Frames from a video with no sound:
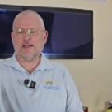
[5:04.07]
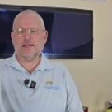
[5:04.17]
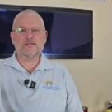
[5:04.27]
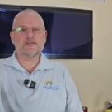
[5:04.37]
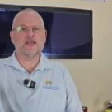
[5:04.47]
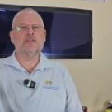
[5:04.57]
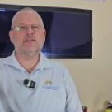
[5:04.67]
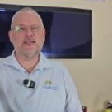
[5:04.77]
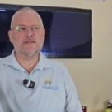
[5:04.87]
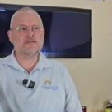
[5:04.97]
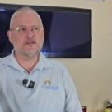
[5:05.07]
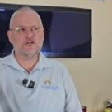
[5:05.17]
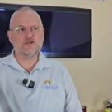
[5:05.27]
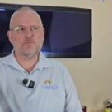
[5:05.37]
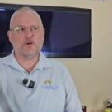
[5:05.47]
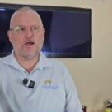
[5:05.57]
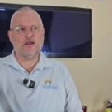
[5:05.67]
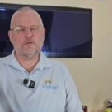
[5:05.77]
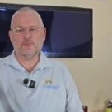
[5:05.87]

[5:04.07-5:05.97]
is a decent supply